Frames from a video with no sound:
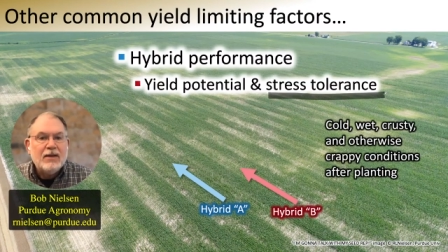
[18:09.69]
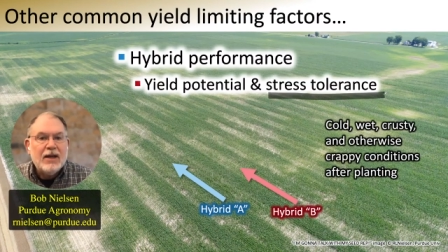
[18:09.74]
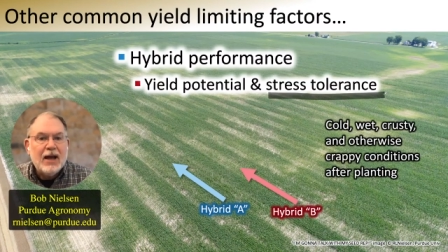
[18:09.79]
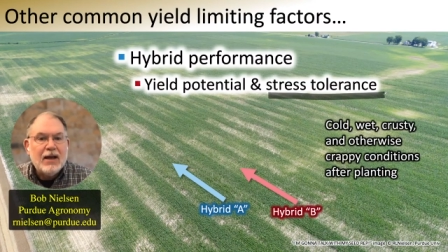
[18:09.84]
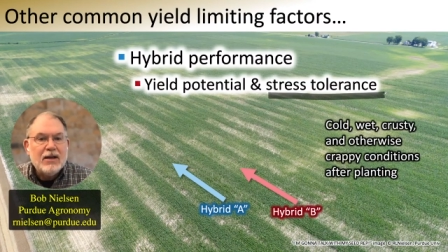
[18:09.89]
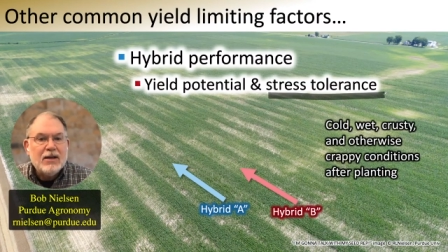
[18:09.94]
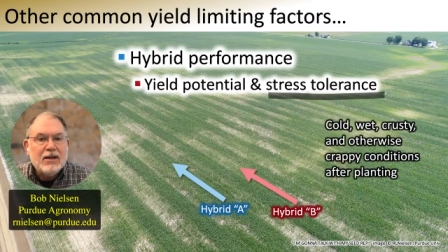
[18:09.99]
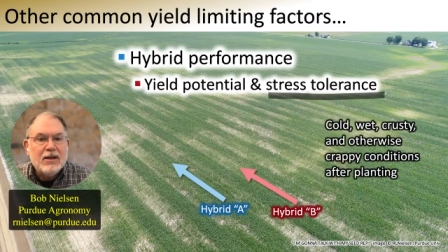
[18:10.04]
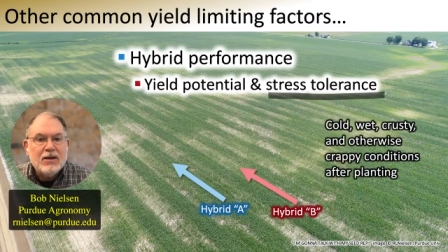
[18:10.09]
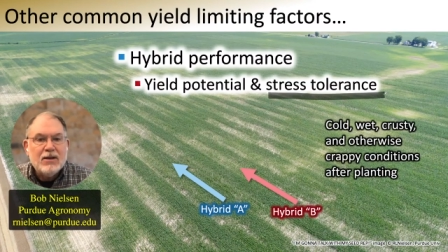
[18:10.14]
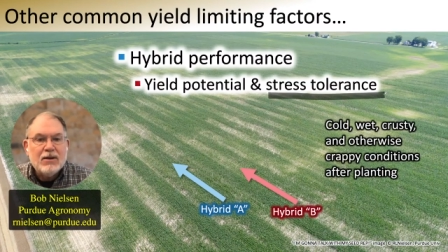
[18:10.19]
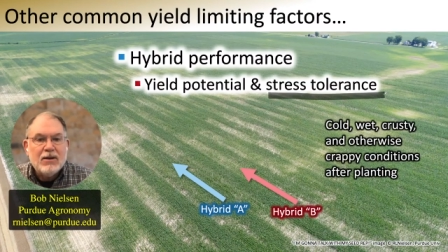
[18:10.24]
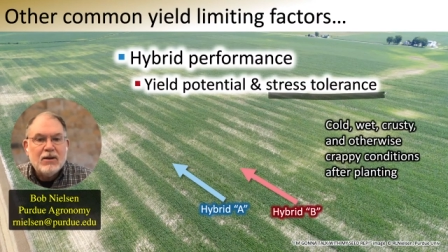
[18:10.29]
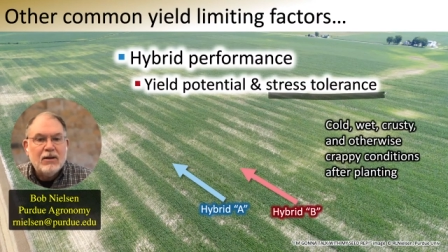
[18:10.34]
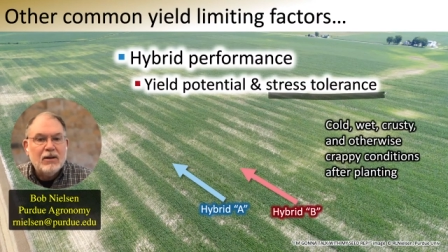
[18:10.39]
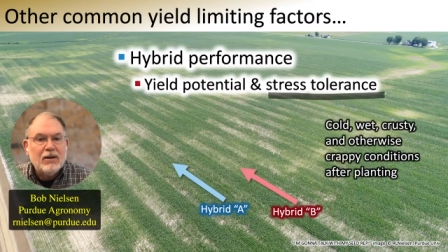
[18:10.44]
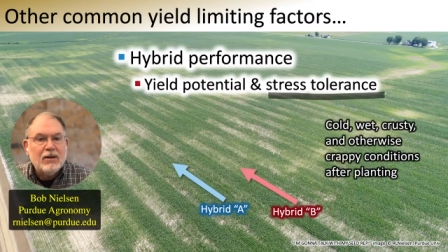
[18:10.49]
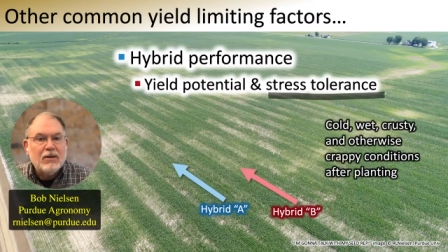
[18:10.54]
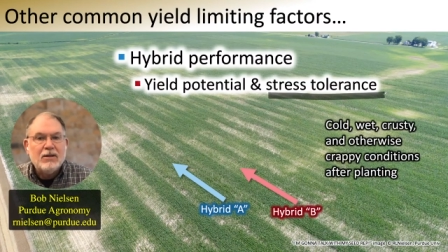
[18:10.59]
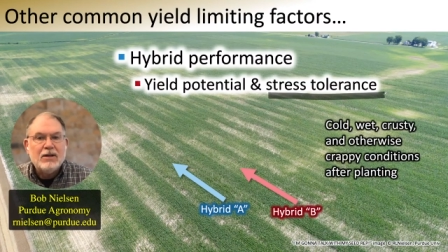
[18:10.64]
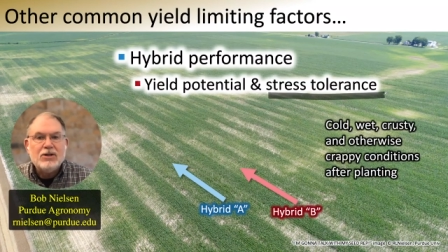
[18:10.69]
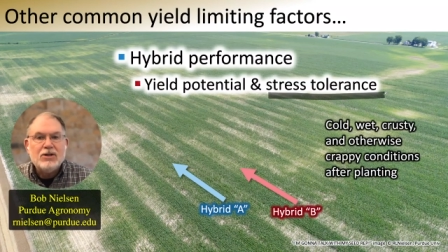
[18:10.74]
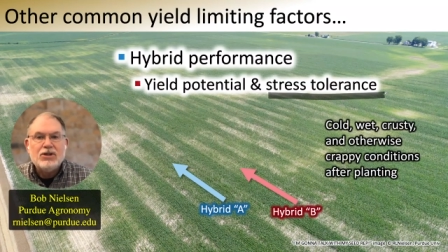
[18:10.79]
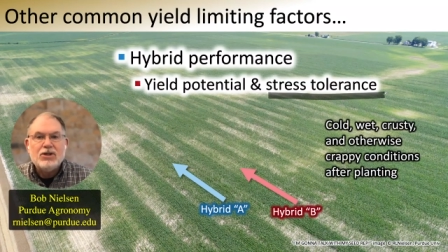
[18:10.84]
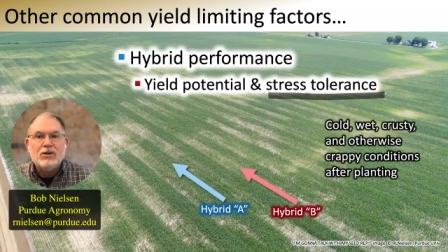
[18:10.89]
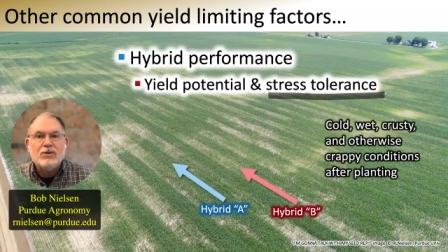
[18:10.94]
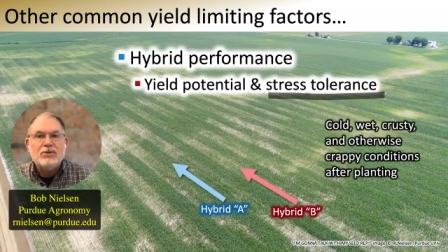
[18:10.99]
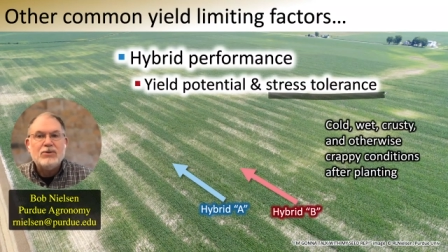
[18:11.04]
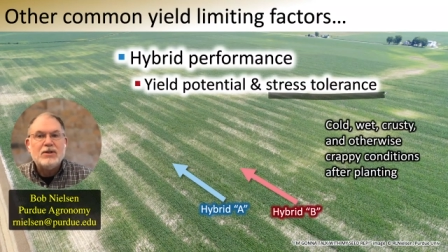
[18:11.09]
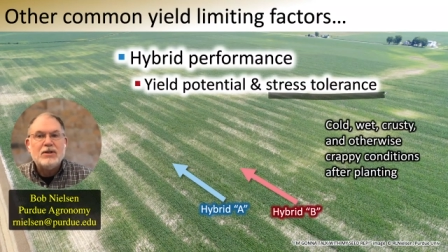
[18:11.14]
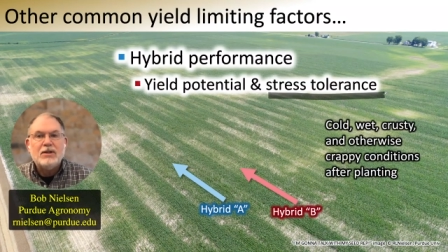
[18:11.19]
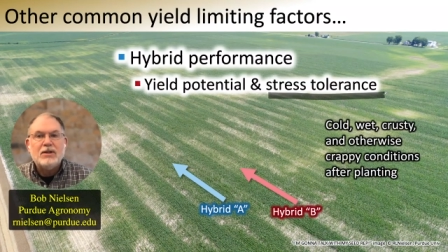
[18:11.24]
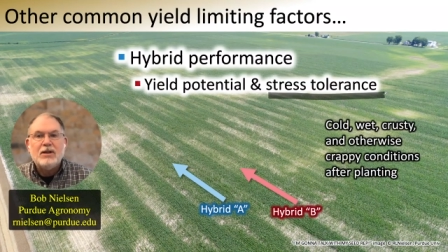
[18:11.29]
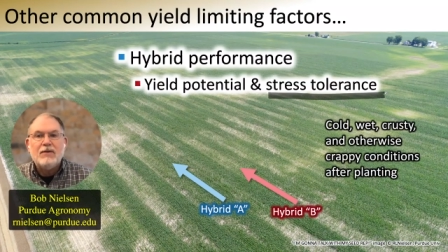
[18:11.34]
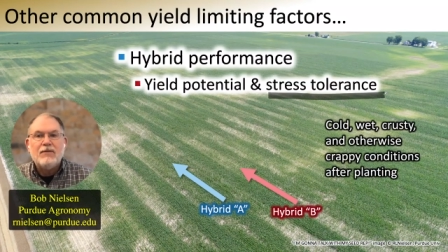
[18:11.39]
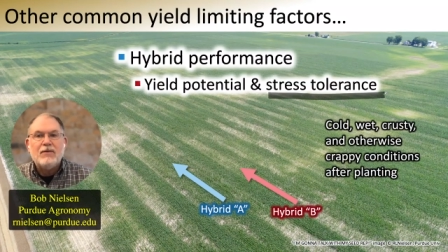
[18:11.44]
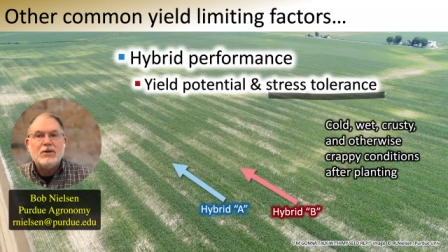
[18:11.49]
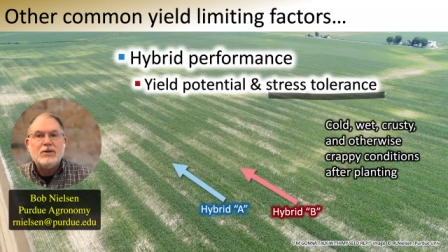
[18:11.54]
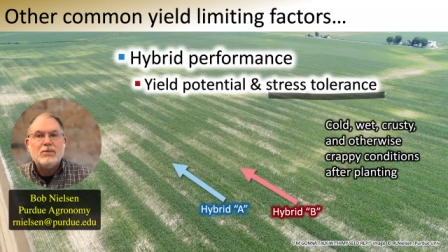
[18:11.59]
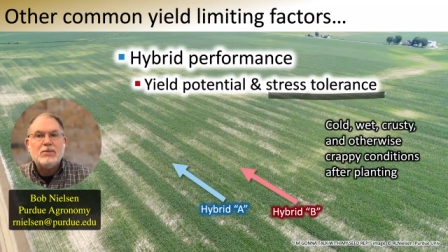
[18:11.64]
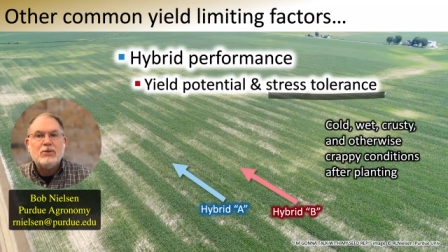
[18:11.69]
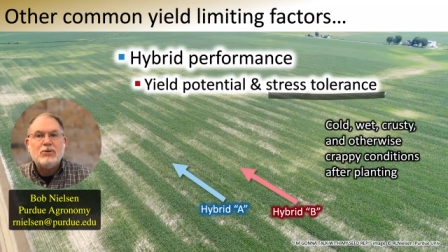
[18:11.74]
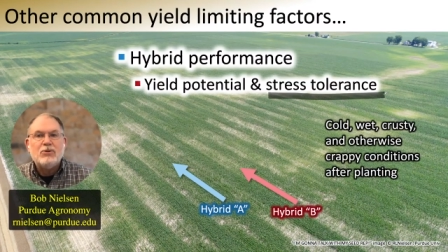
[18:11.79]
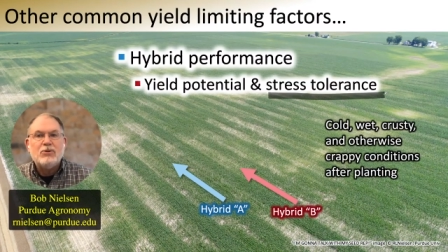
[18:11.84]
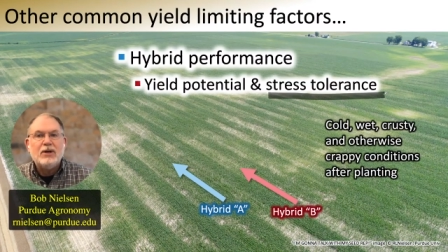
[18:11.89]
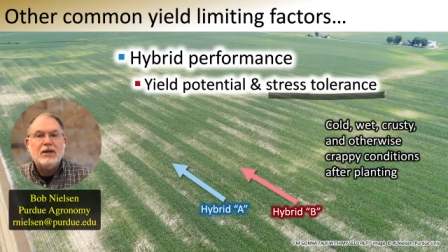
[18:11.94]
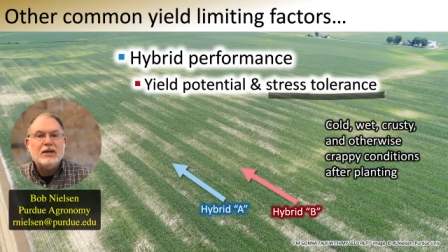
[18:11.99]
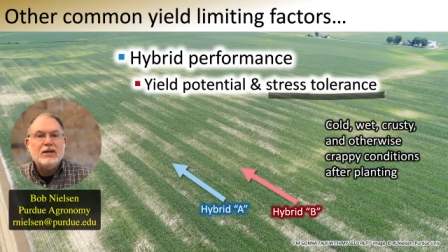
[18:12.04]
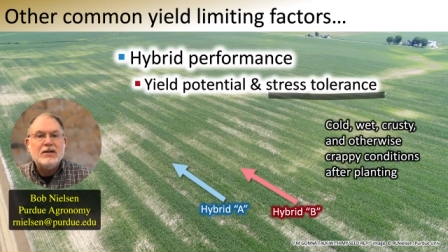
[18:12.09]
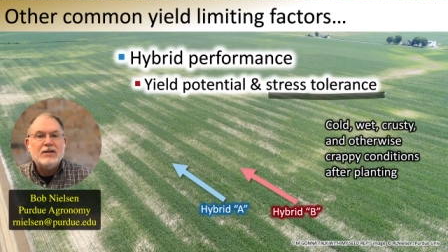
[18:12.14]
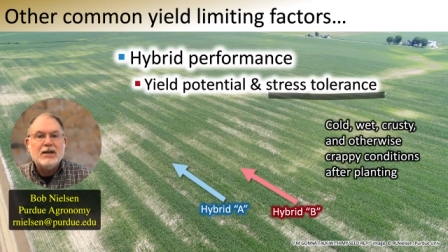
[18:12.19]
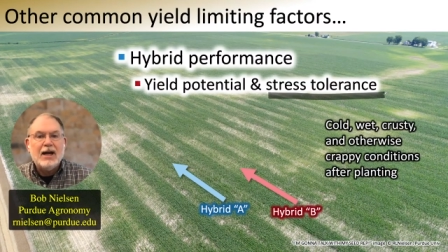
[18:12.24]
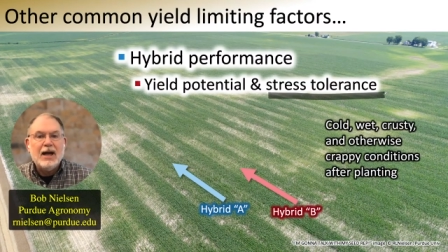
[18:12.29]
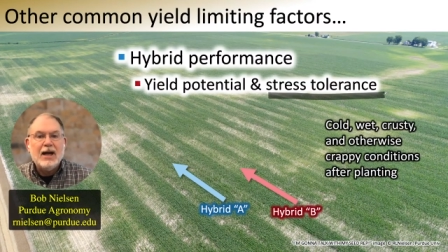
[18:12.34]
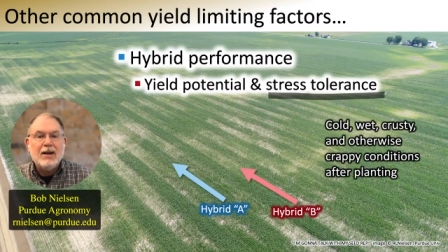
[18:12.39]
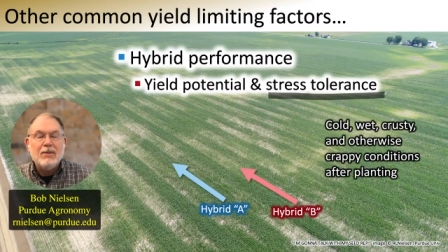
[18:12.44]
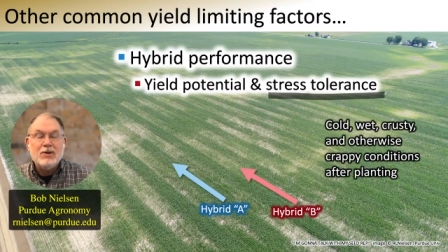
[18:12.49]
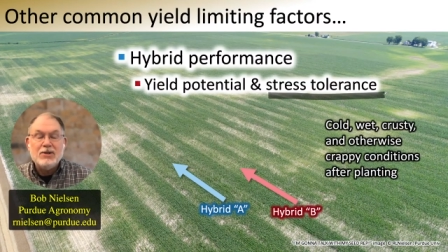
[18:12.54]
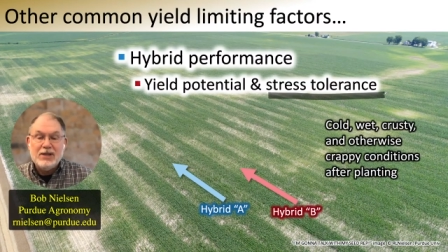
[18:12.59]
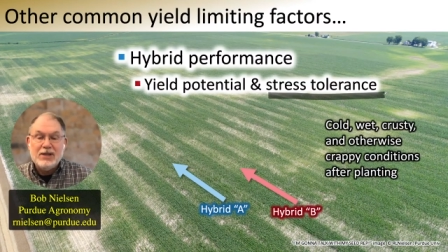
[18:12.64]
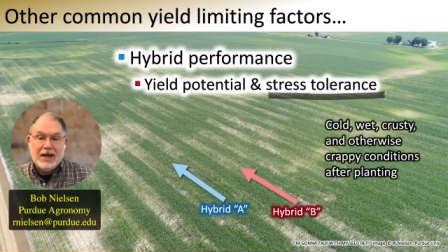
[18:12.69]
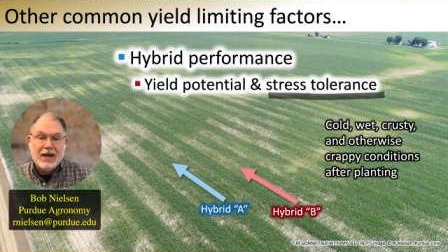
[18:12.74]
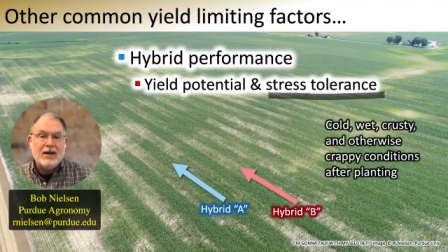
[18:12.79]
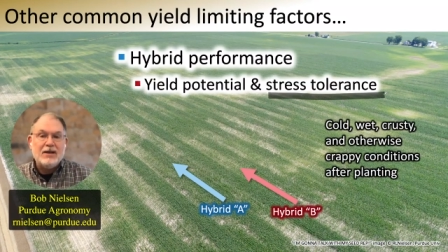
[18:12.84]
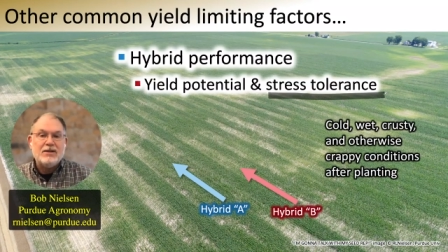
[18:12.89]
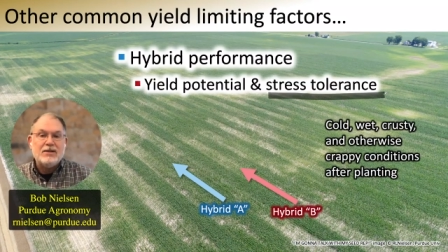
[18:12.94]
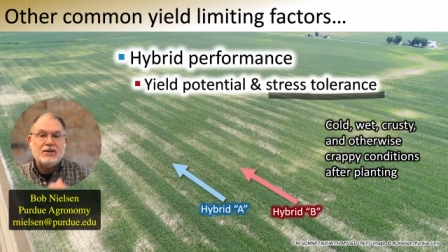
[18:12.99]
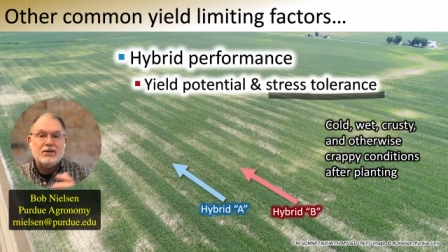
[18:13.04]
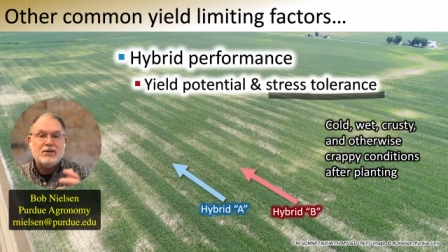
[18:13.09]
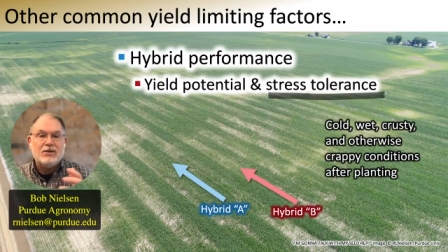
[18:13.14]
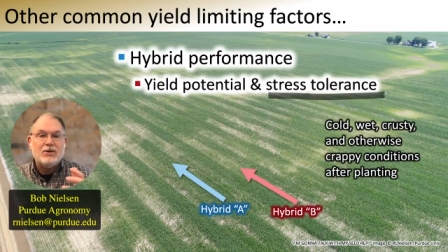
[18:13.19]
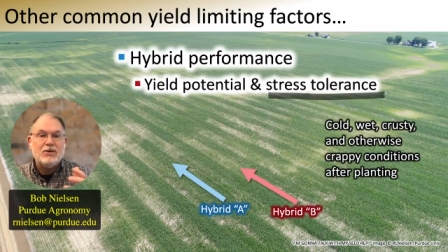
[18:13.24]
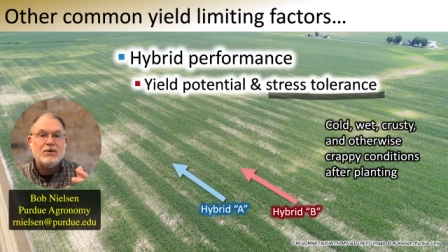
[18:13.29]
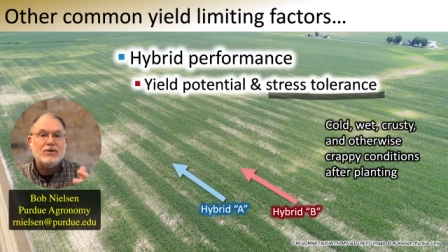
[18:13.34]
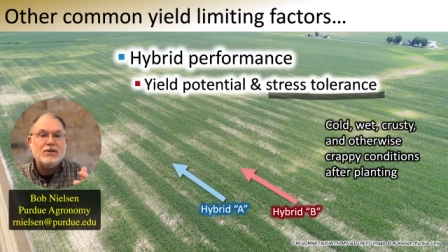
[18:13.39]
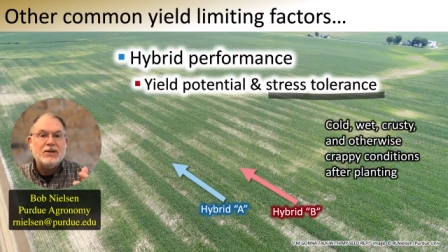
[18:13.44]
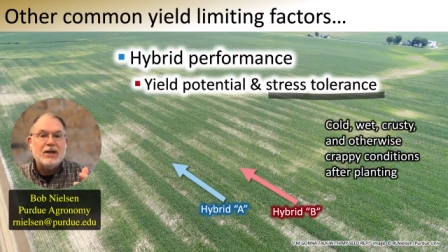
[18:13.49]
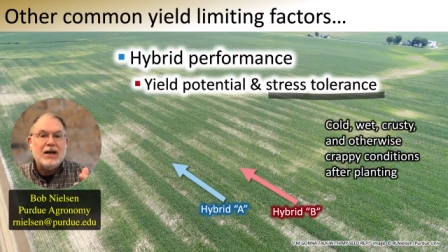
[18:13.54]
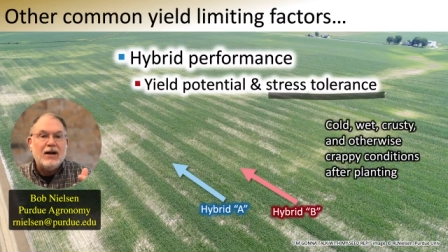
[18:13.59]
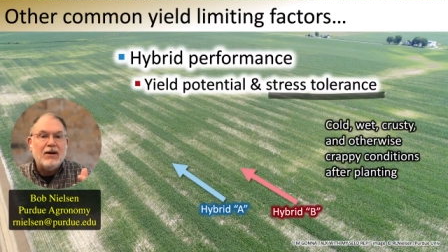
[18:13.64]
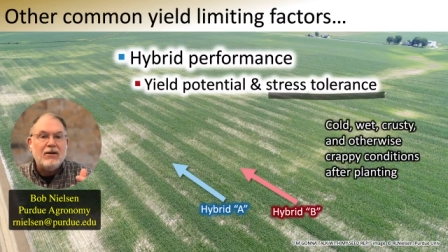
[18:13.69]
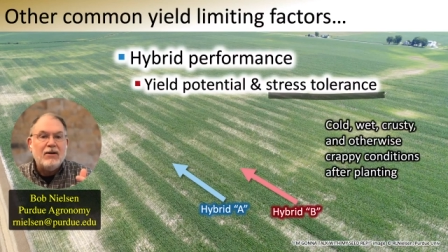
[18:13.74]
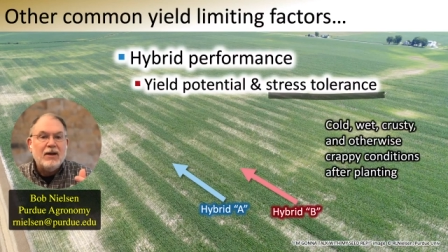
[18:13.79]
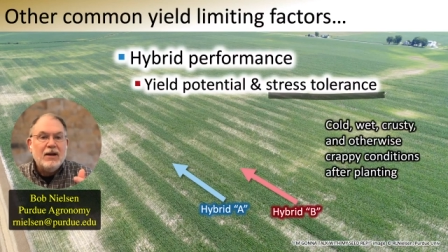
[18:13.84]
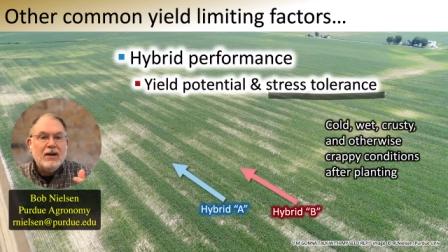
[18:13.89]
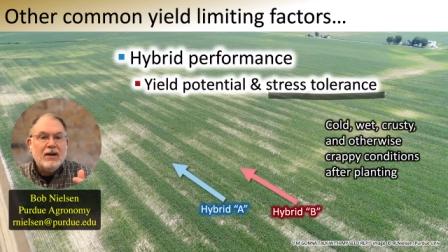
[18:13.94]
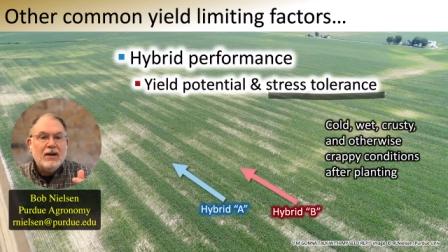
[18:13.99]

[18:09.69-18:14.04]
that year clearly shows the difference between these hybrids. And as it turns out,